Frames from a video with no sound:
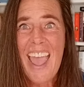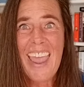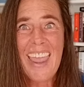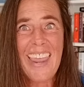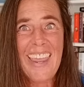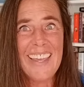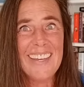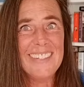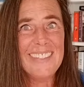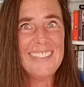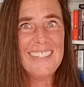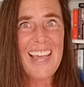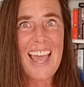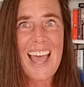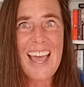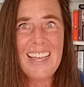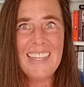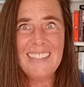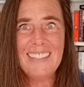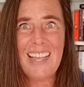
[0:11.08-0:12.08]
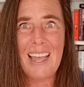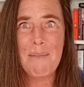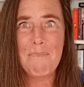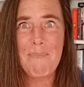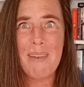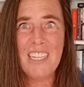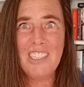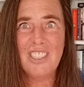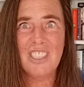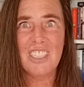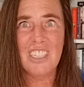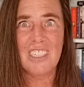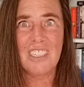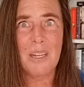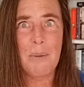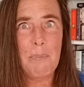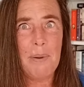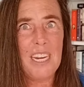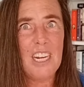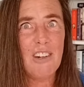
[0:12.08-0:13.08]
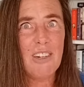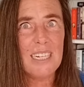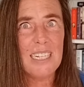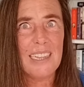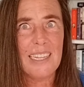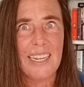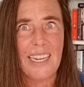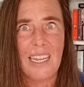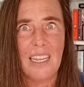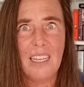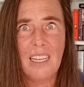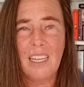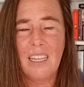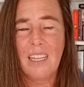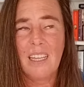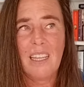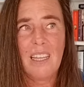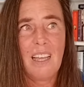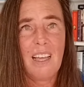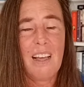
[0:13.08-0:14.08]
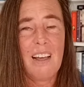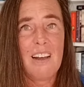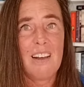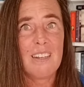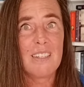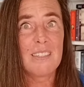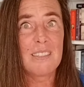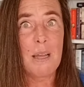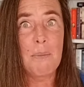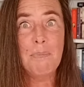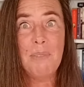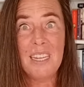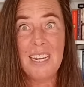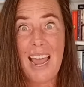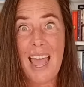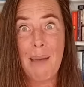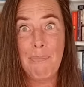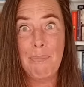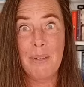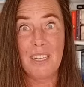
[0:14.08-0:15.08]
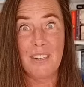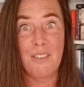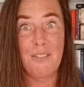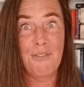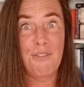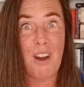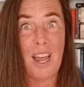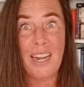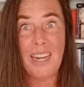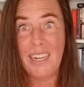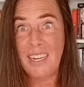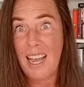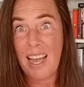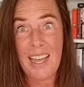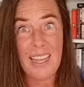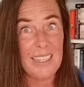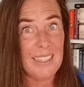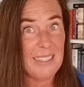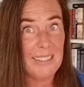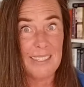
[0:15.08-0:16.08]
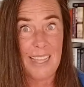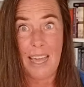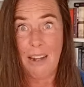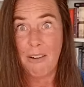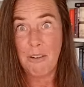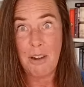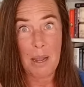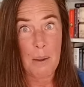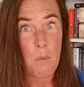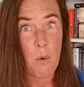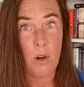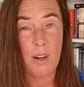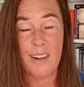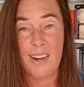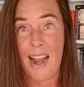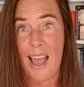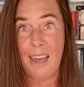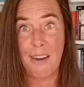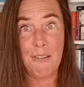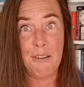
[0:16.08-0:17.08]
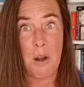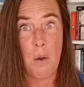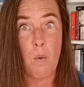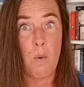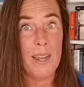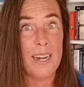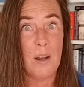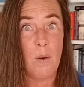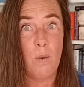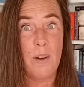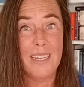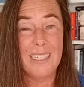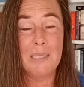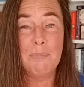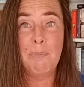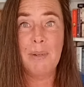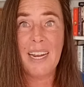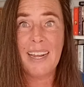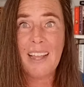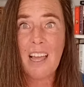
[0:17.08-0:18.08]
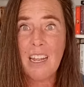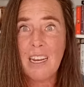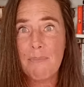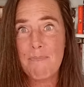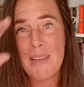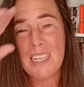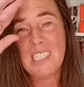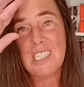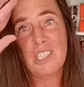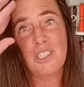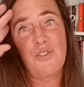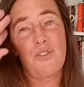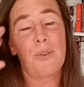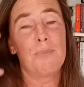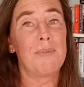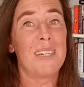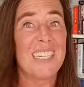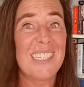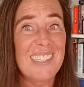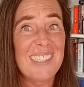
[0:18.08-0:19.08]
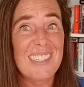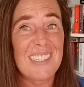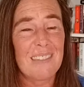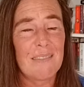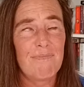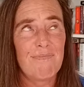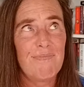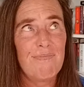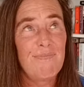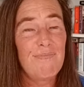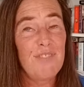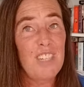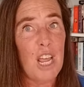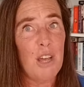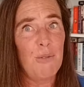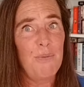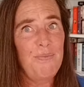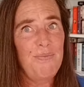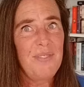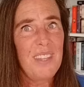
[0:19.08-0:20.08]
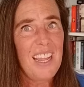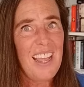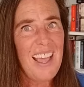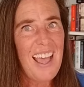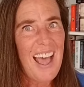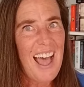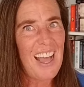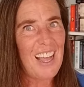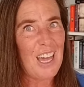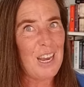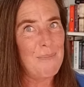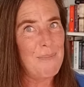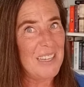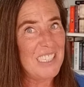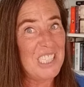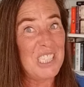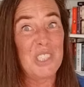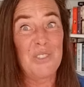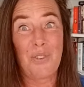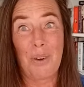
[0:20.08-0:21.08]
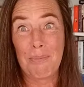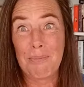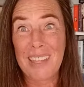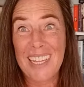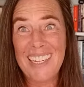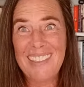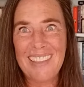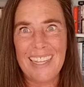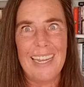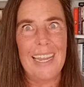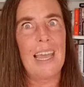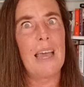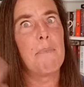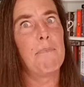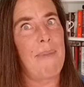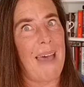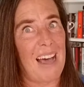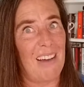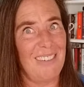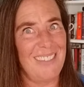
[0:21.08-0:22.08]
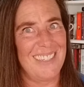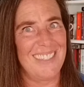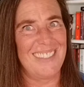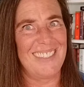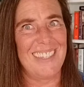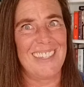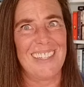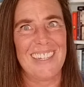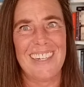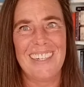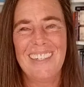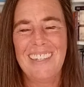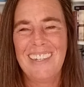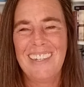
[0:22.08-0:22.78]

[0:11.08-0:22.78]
And as I mentioned, apparently something happened Friday night, Saturday morning. I don't know when it was, but I got a message from I got a message from Lindley about Nacilla.